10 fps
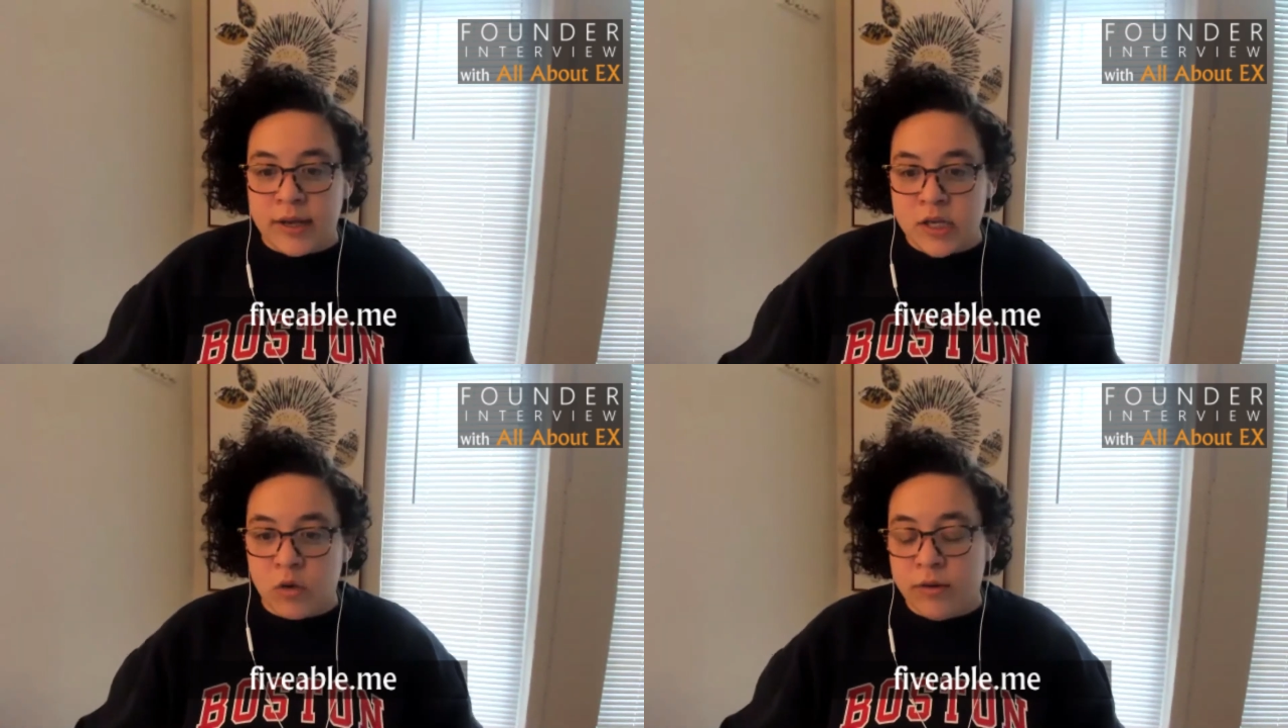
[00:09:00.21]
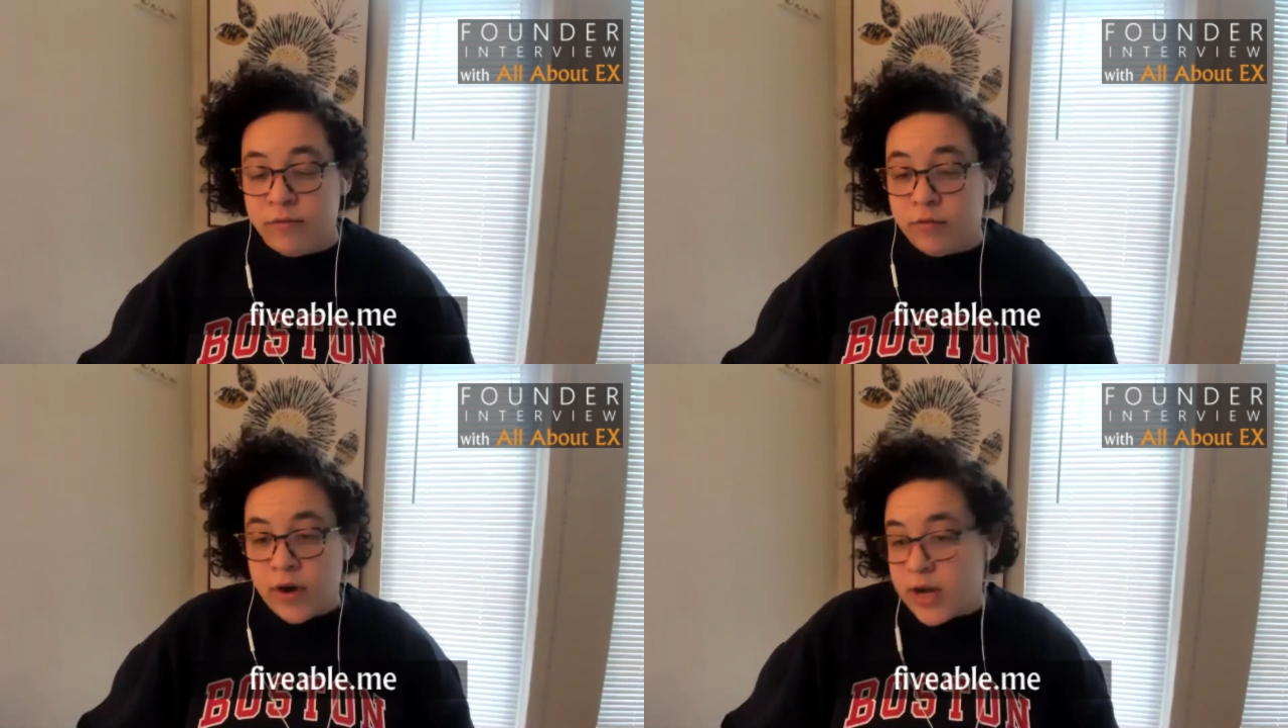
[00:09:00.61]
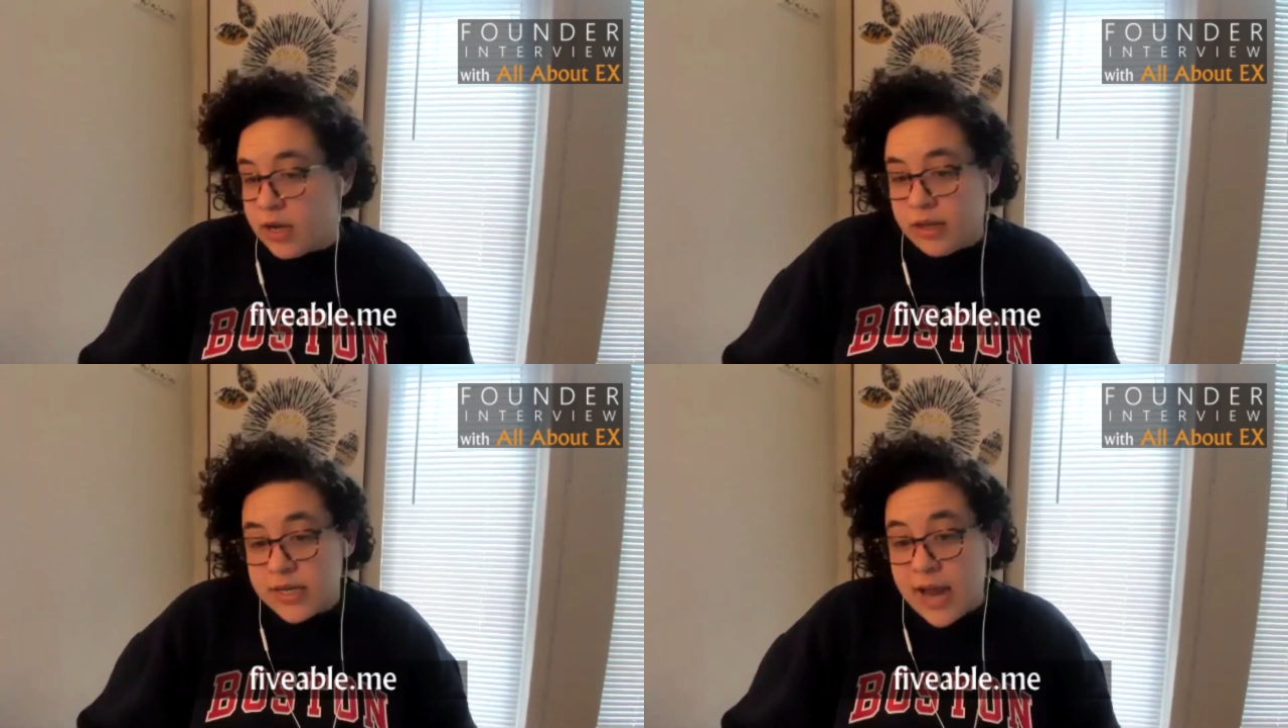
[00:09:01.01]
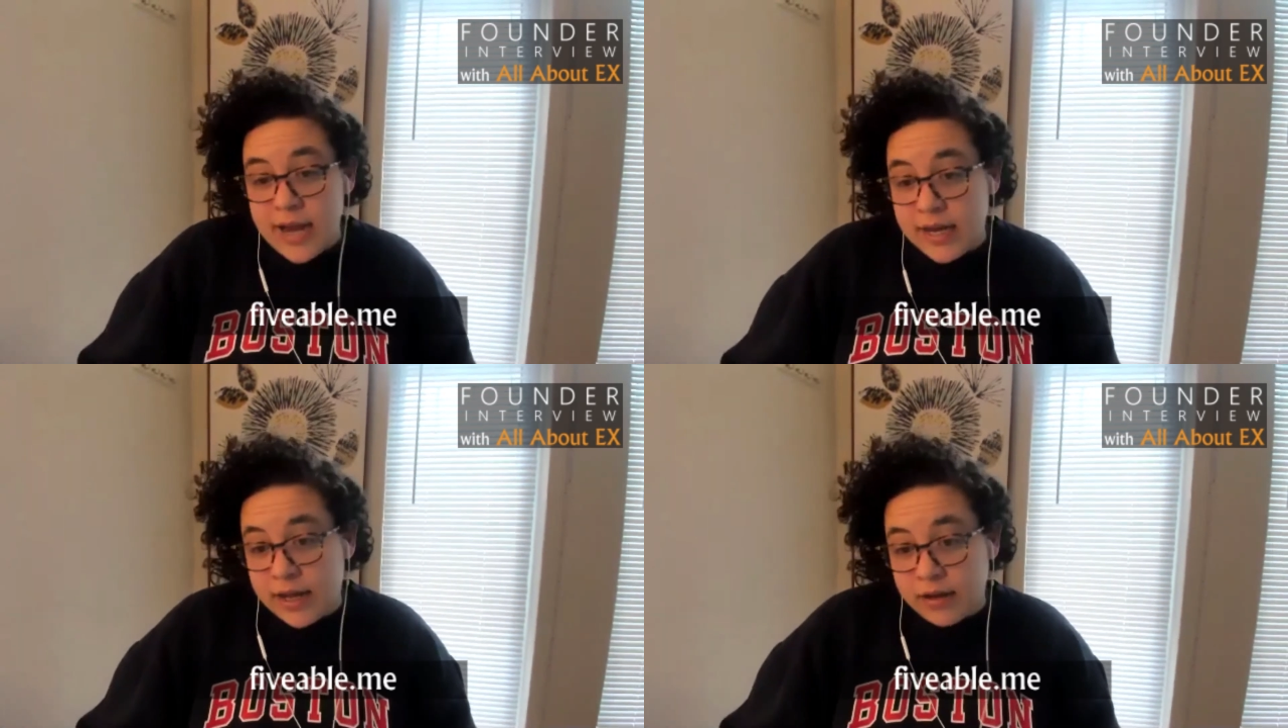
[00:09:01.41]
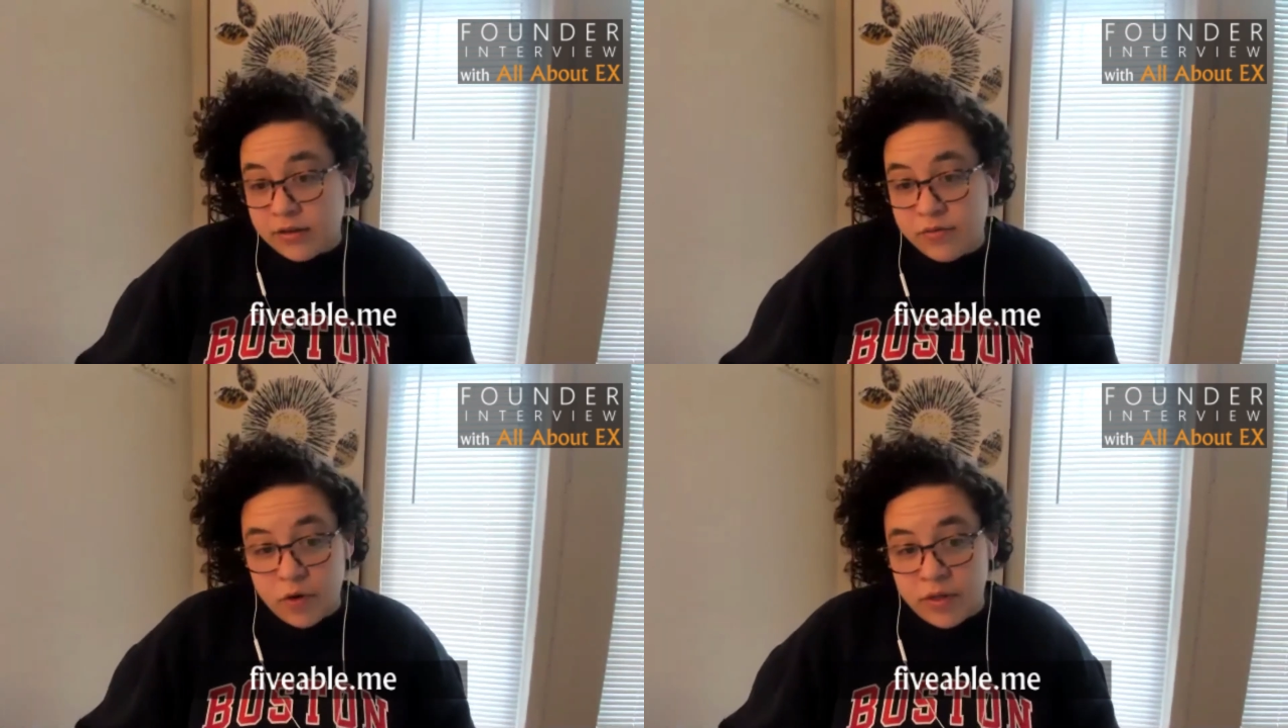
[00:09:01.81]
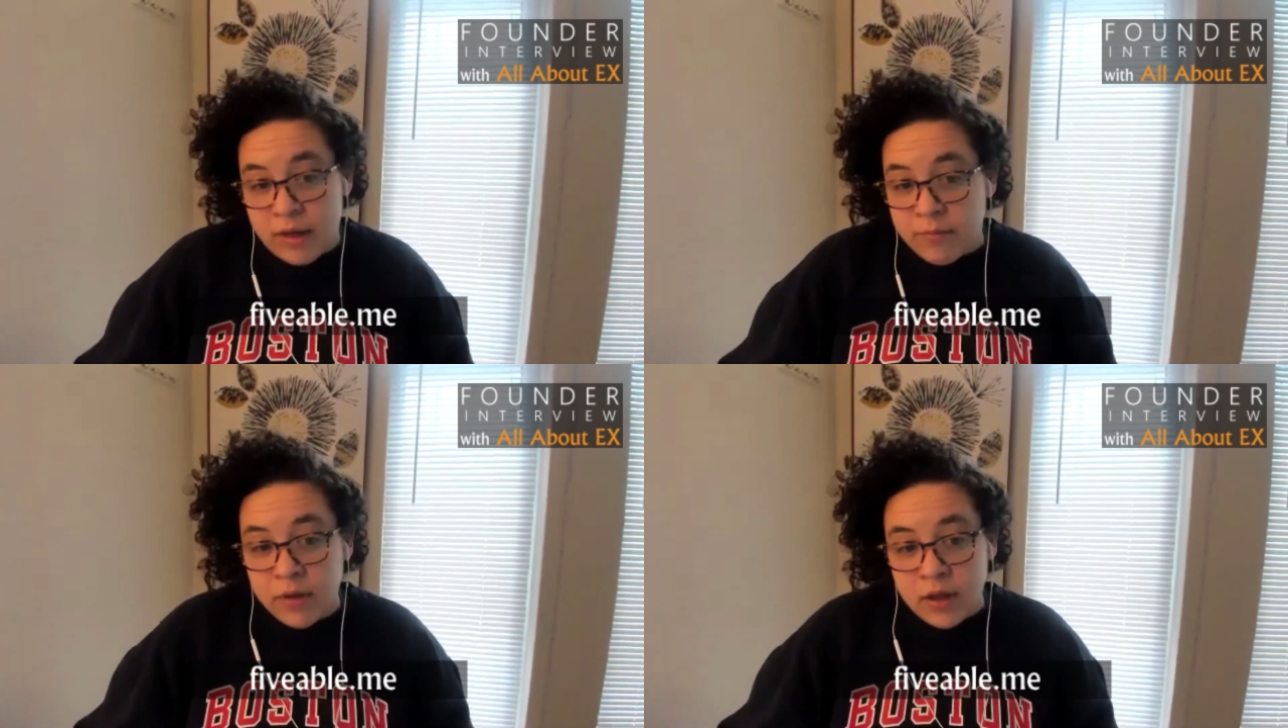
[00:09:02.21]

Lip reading: And so we've created side gigs for them.